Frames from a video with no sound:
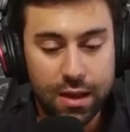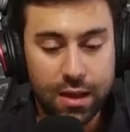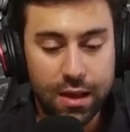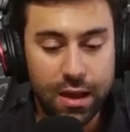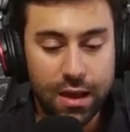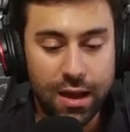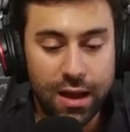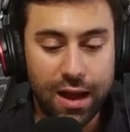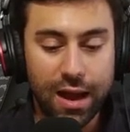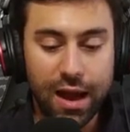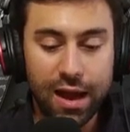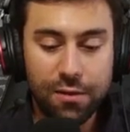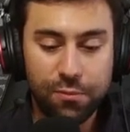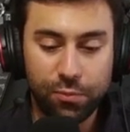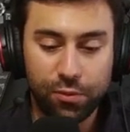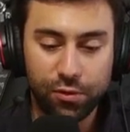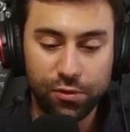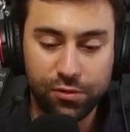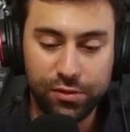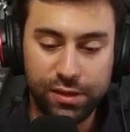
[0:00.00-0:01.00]
a high
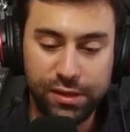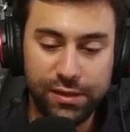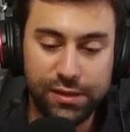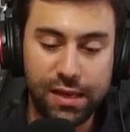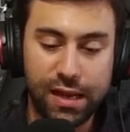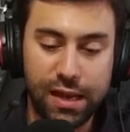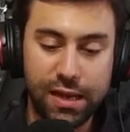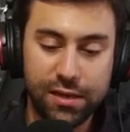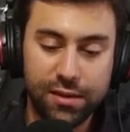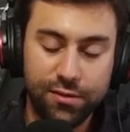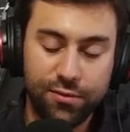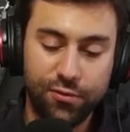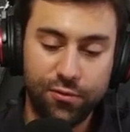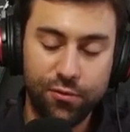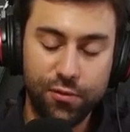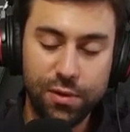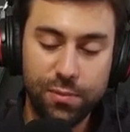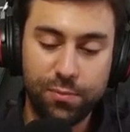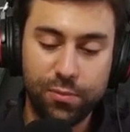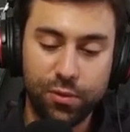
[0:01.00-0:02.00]
protein diet,
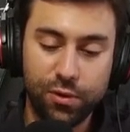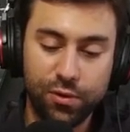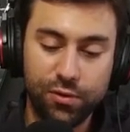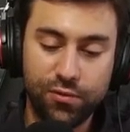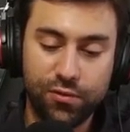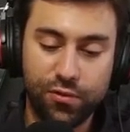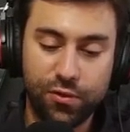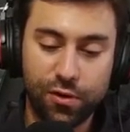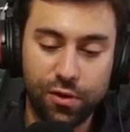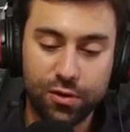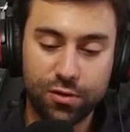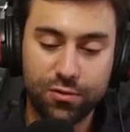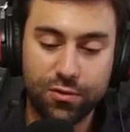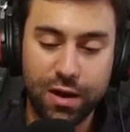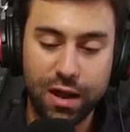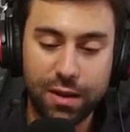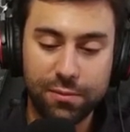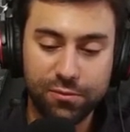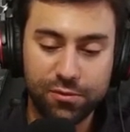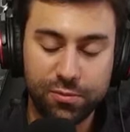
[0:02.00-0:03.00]
3.4
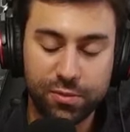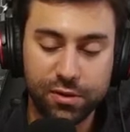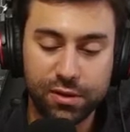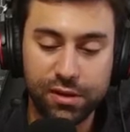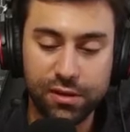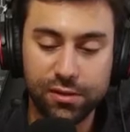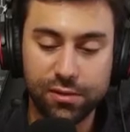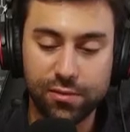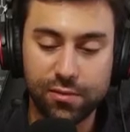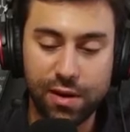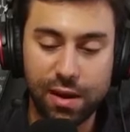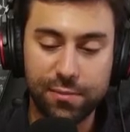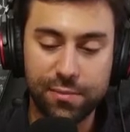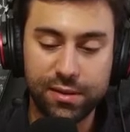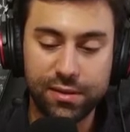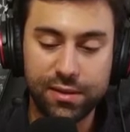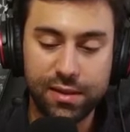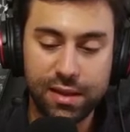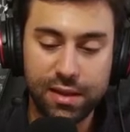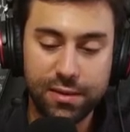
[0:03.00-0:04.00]
grams per kilogram a
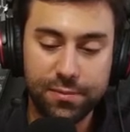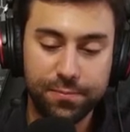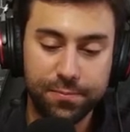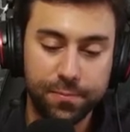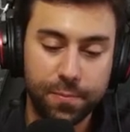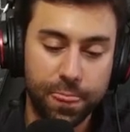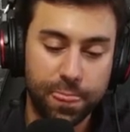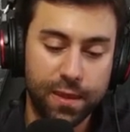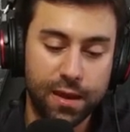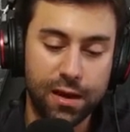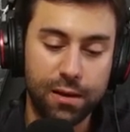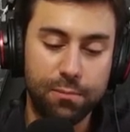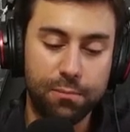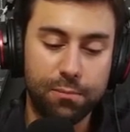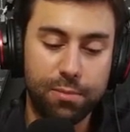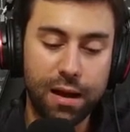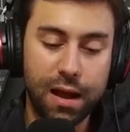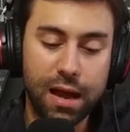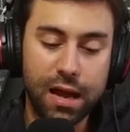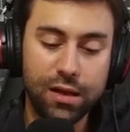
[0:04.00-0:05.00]
day,
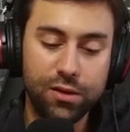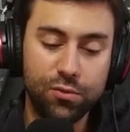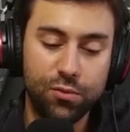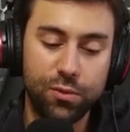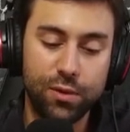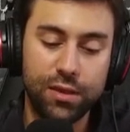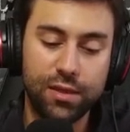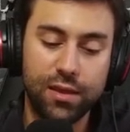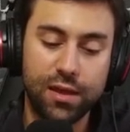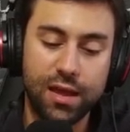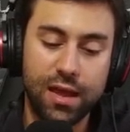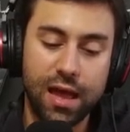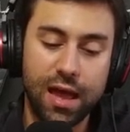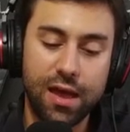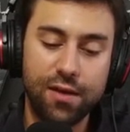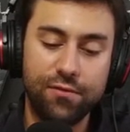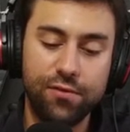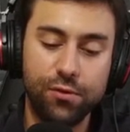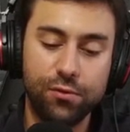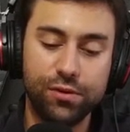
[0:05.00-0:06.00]
combined with a
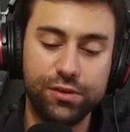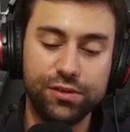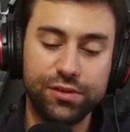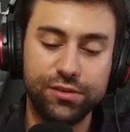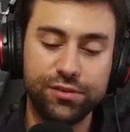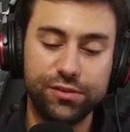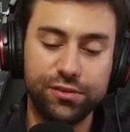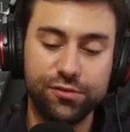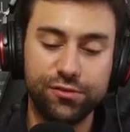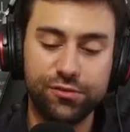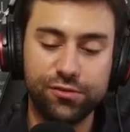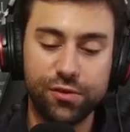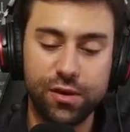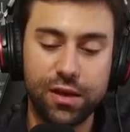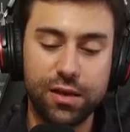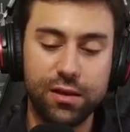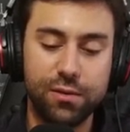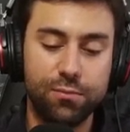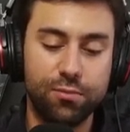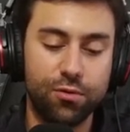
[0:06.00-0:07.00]
heavy resistance
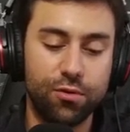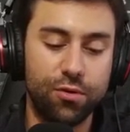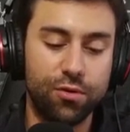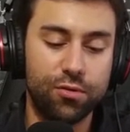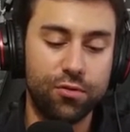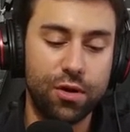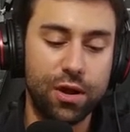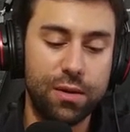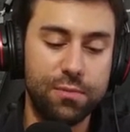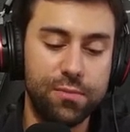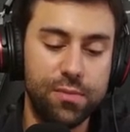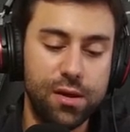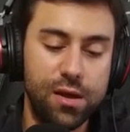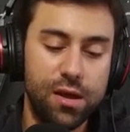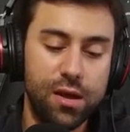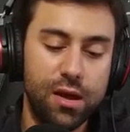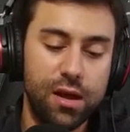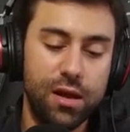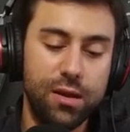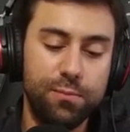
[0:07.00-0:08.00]
training program,
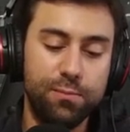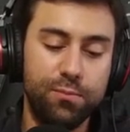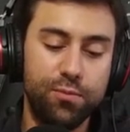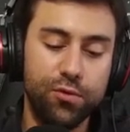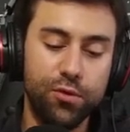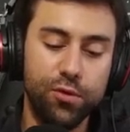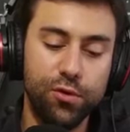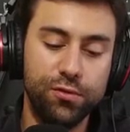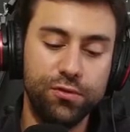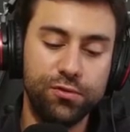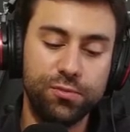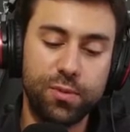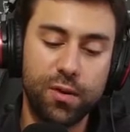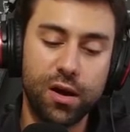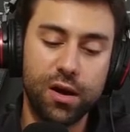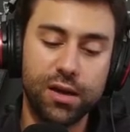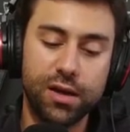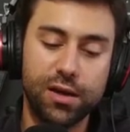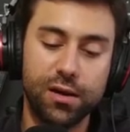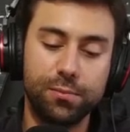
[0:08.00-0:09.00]
improves
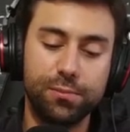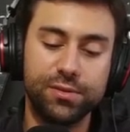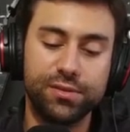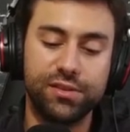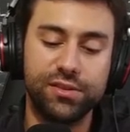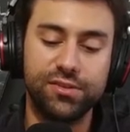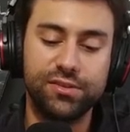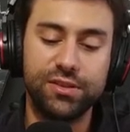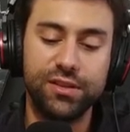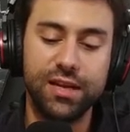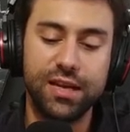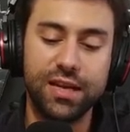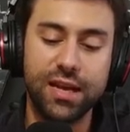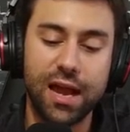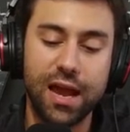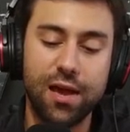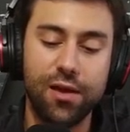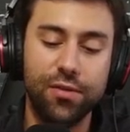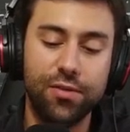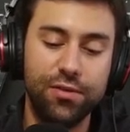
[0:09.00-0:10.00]
body composition in
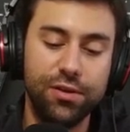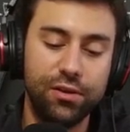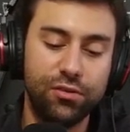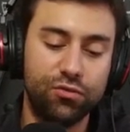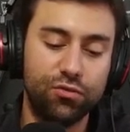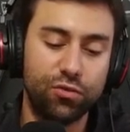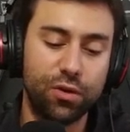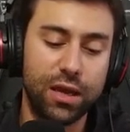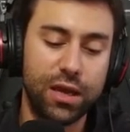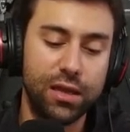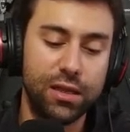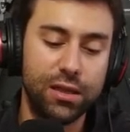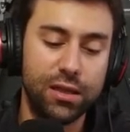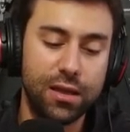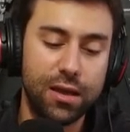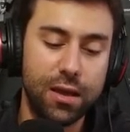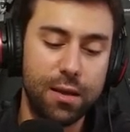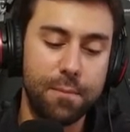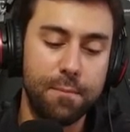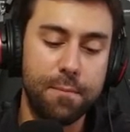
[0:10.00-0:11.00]
healthy trained
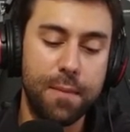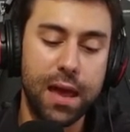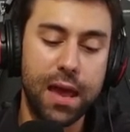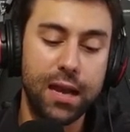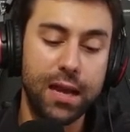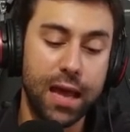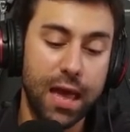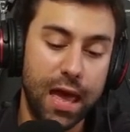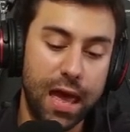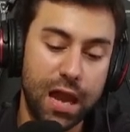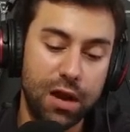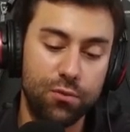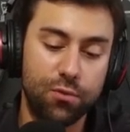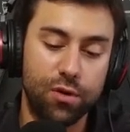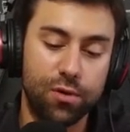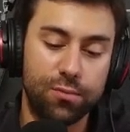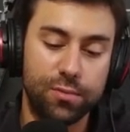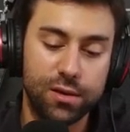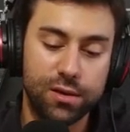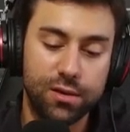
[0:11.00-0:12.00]
men and
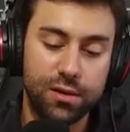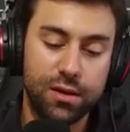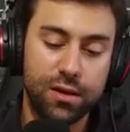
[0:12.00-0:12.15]
women.